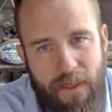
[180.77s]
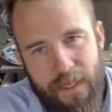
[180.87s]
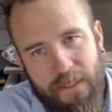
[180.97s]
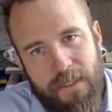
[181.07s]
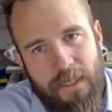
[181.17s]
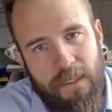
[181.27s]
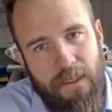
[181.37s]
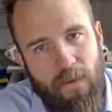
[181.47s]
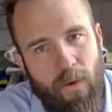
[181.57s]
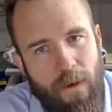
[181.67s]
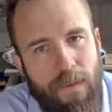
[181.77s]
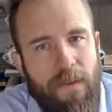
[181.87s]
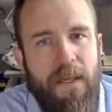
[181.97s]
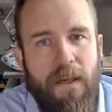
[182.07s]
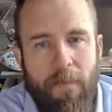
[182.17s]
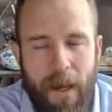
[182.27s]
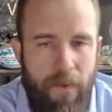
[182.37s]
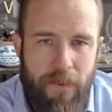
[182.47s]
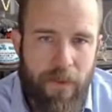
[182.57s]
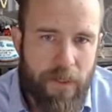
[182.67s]
things that you weren't thinking
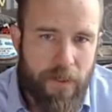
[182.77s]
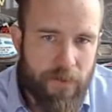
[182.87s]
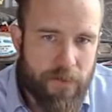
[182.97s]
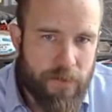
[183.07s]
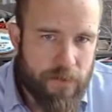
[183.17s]
about, the little